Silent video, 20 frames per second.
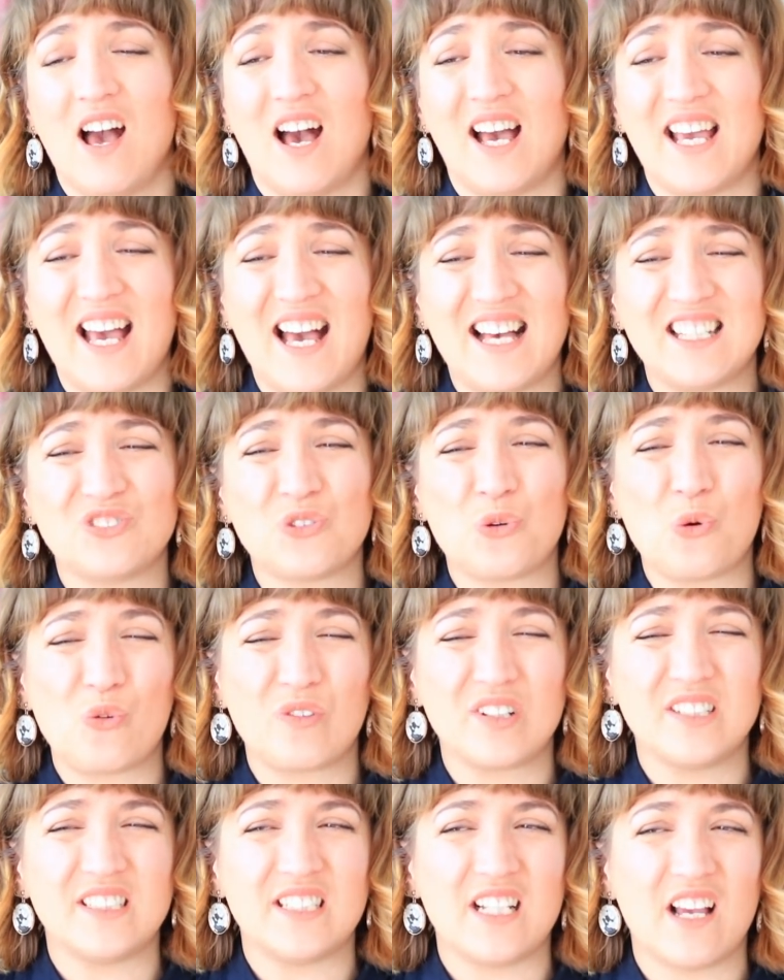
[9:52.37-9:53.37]
I had
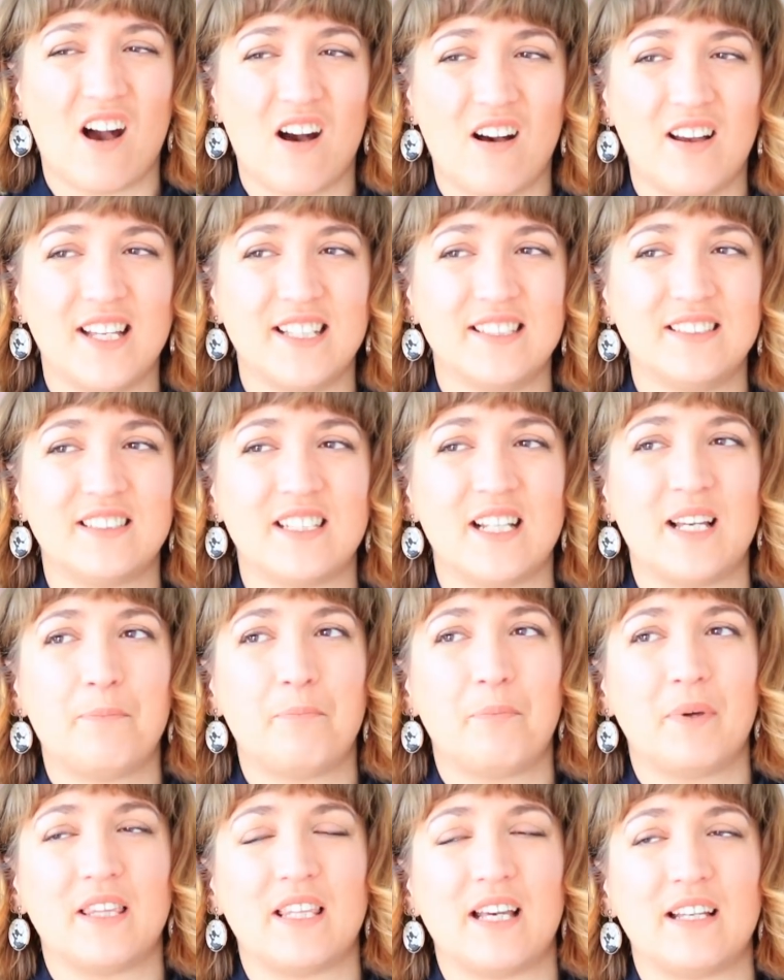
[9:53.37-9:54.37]
already ironed
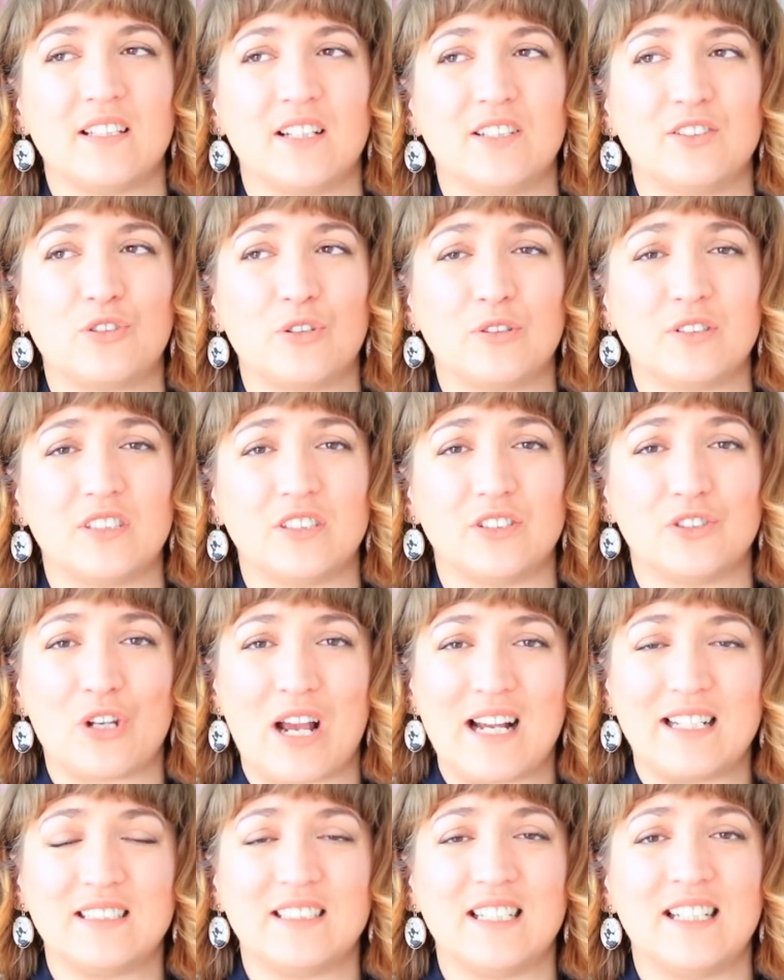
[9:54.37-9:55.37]
it, but then I got
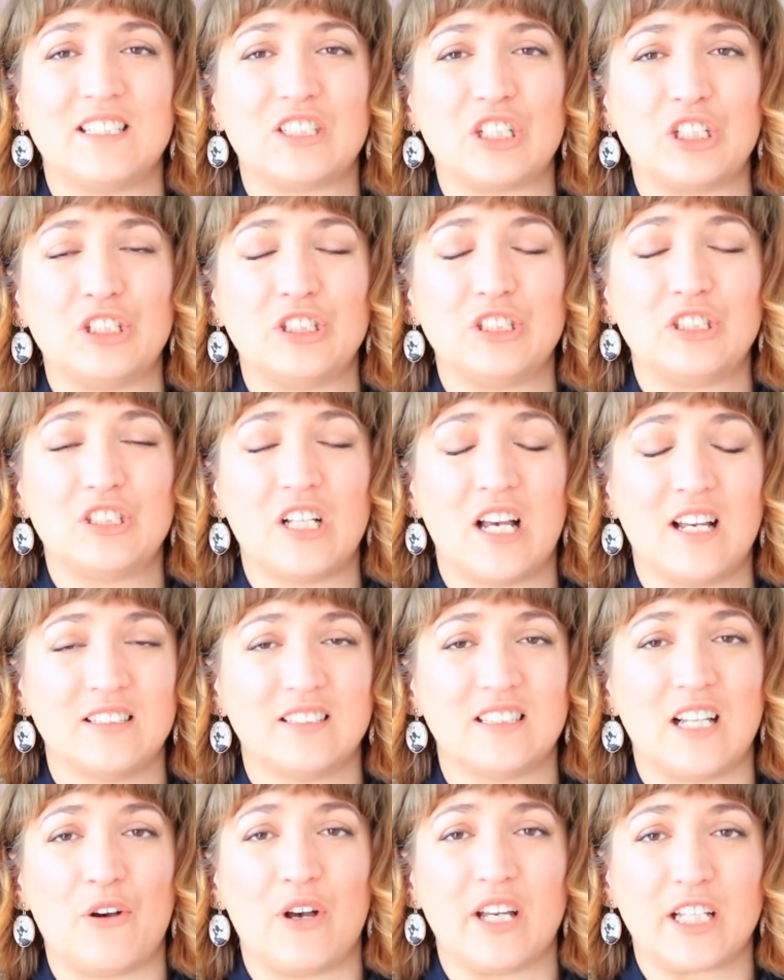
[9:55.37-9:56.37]
distracted and
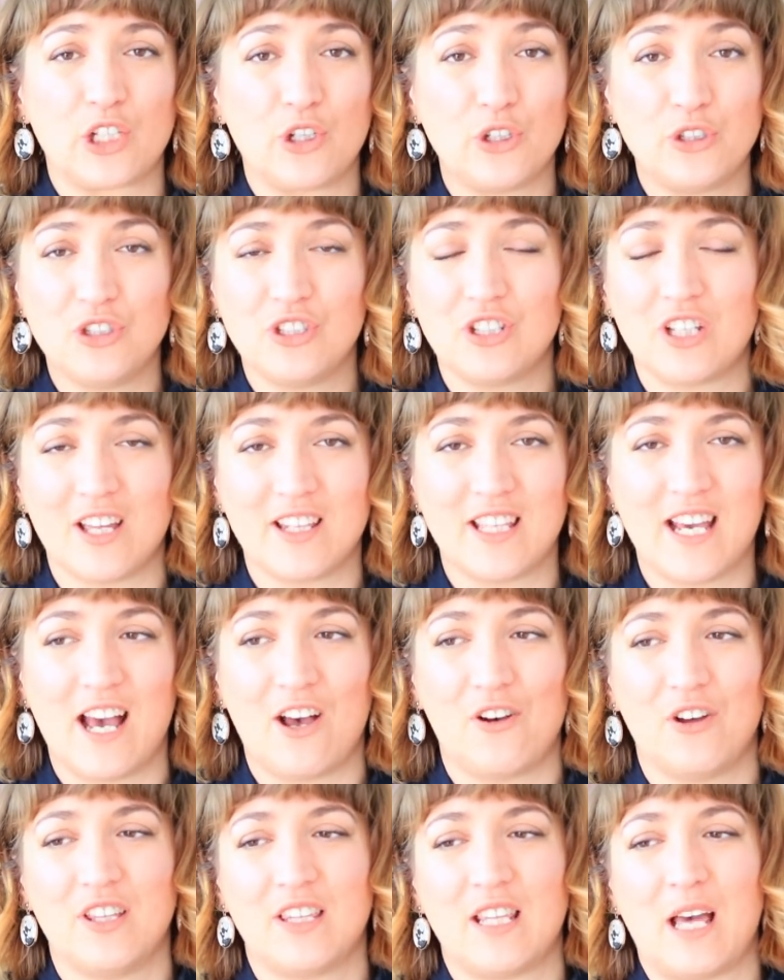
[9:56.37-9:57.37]
turns out I couldn't cut it
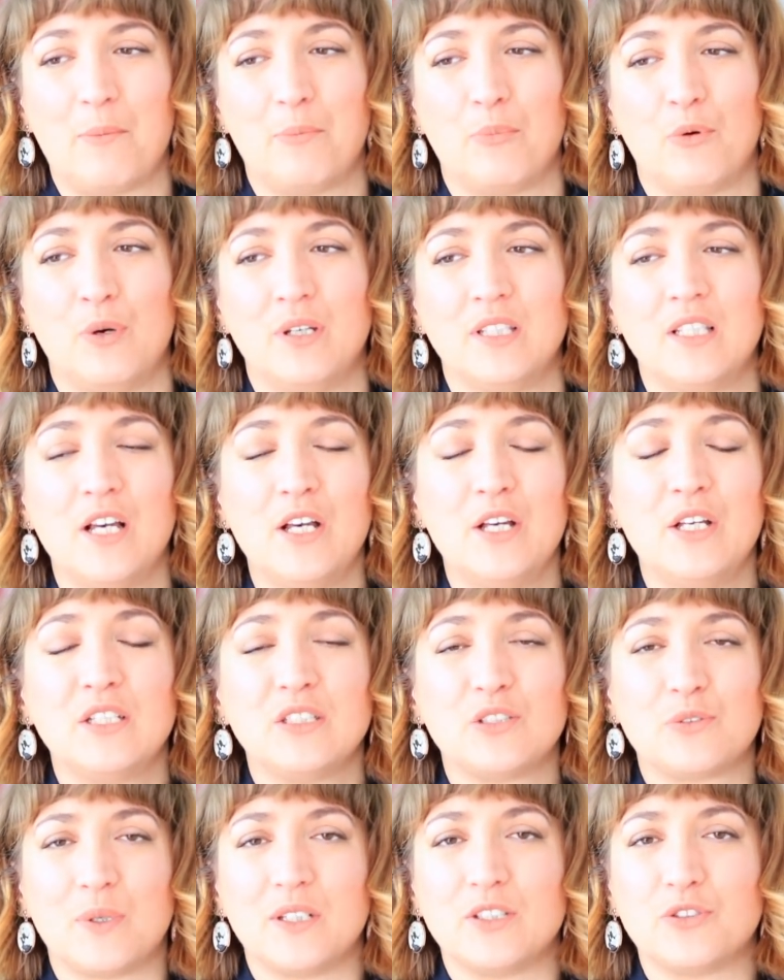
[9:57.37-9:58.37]
out at that point,
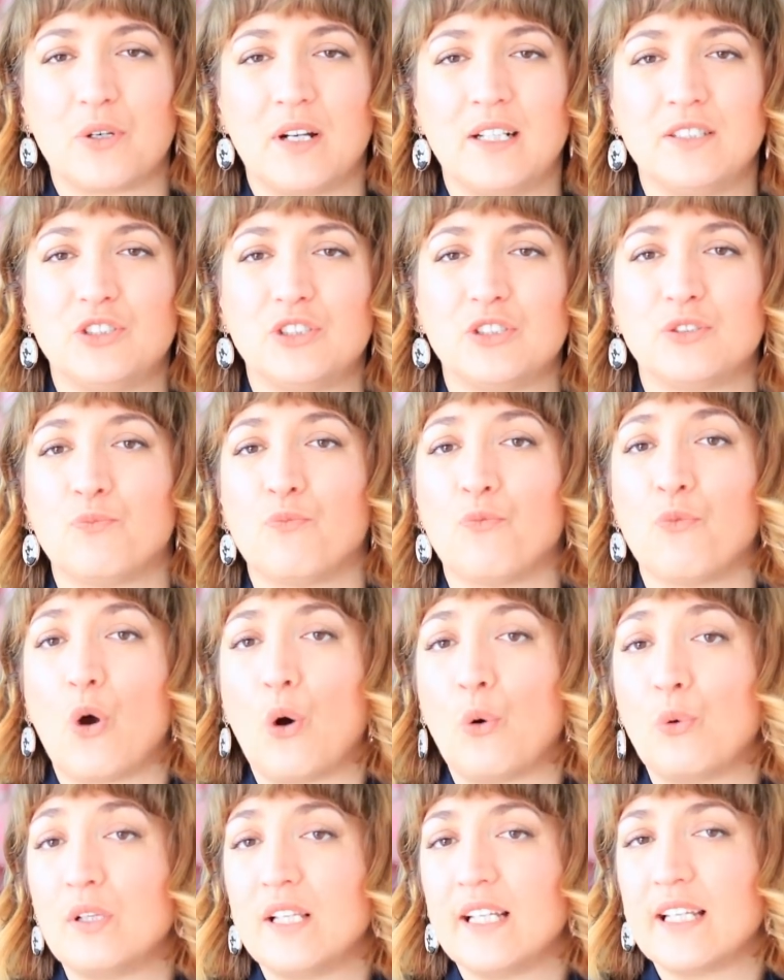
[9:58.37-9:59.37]
so I tried just
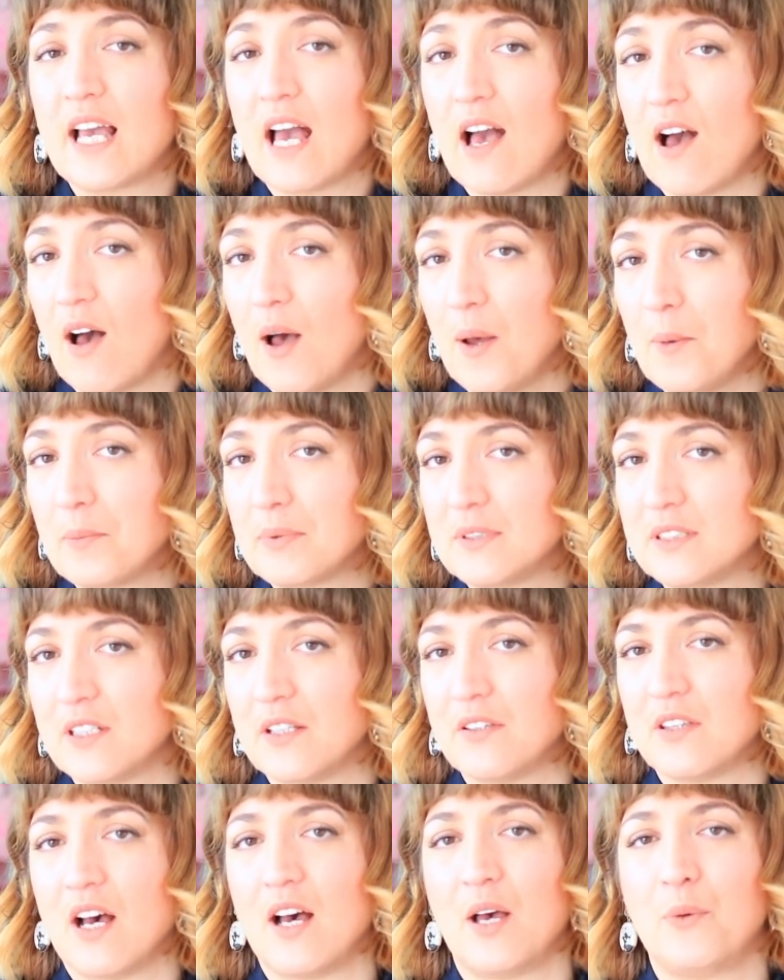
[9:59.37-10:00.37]
rolling it up
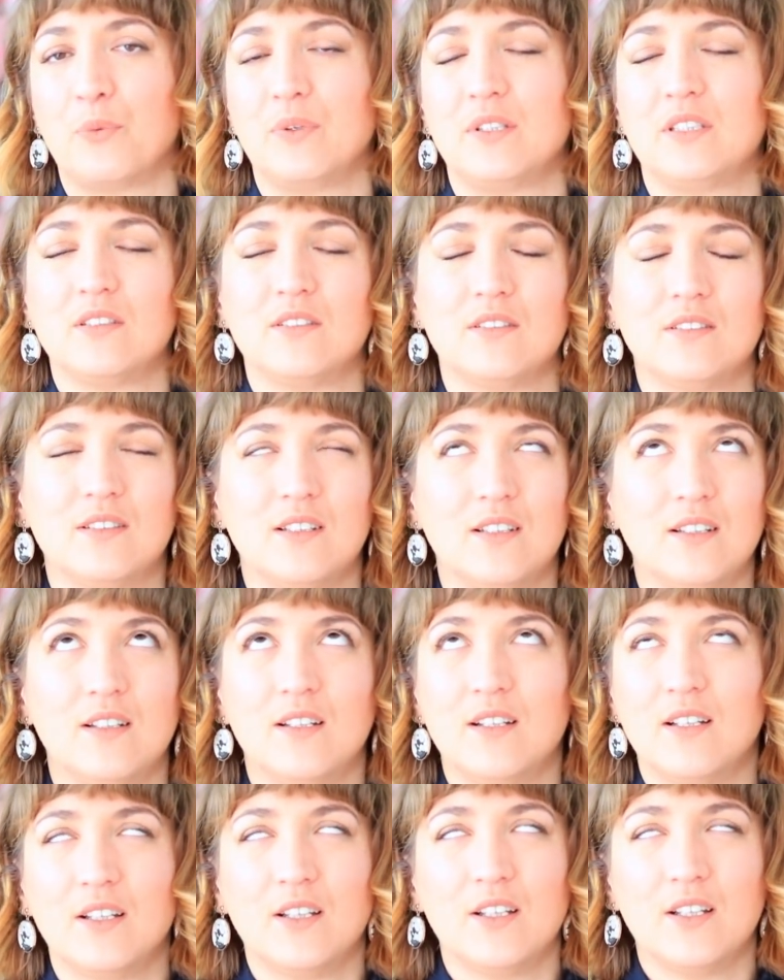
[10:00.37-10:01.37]
so that I wouldn't
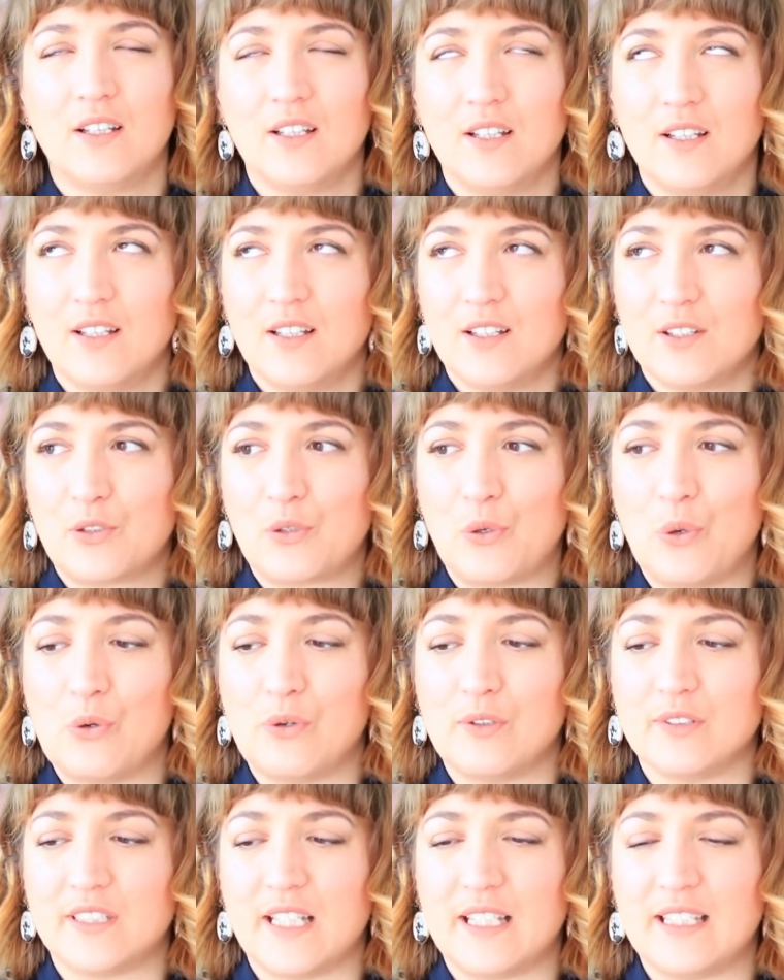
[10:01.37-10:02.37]

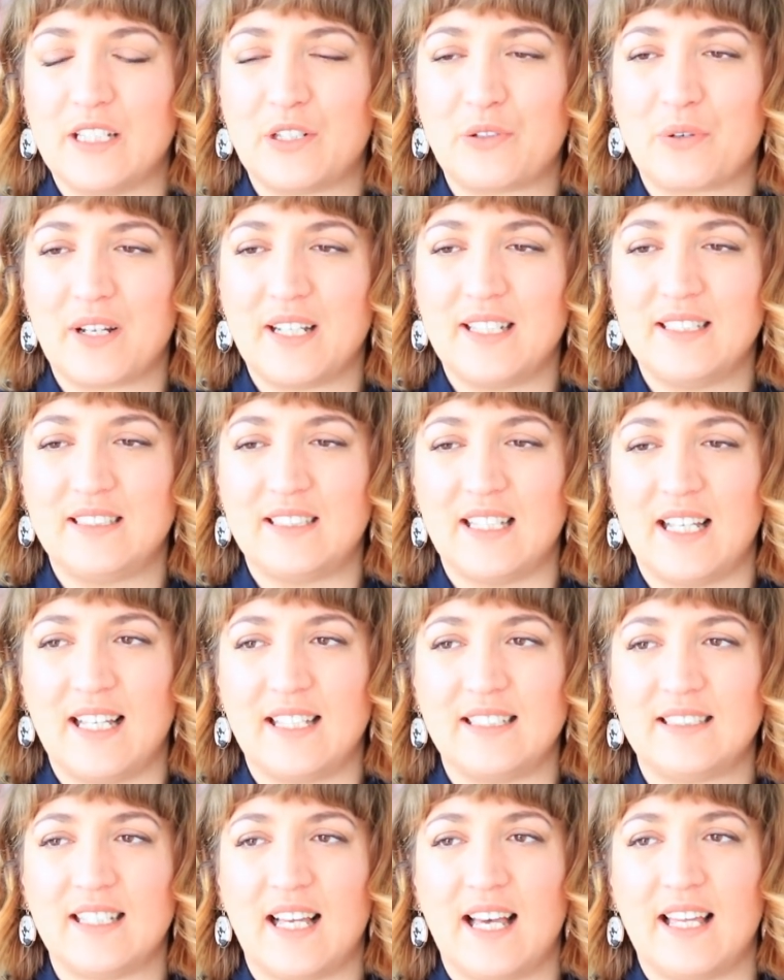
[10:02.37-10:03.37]
cause any
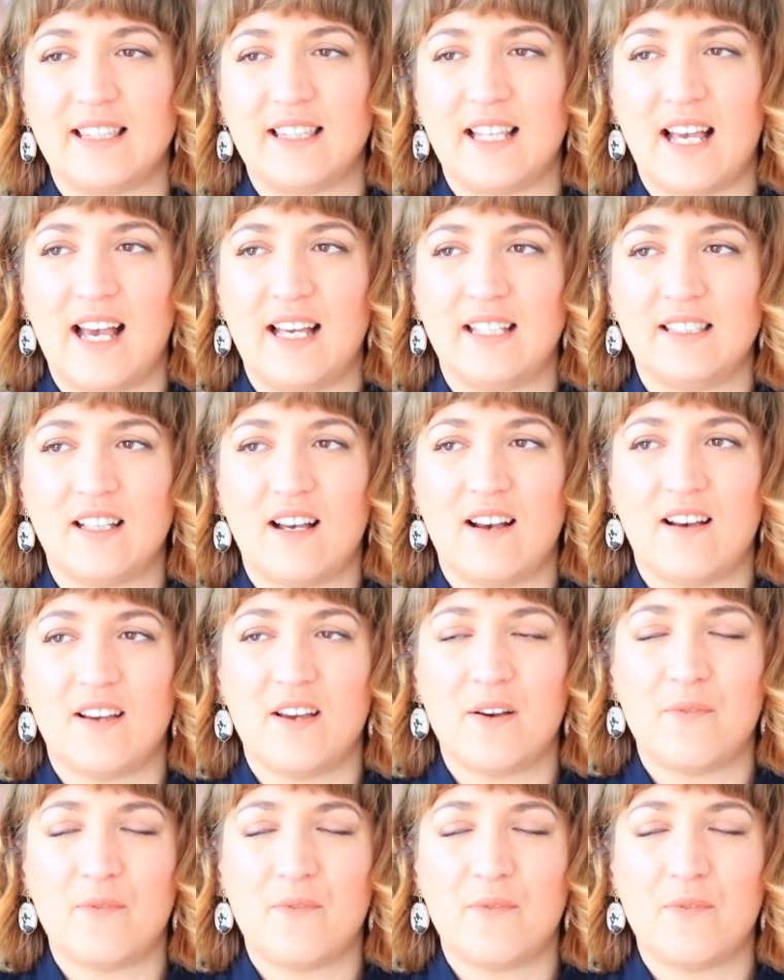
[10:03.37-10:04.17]
creases, and then I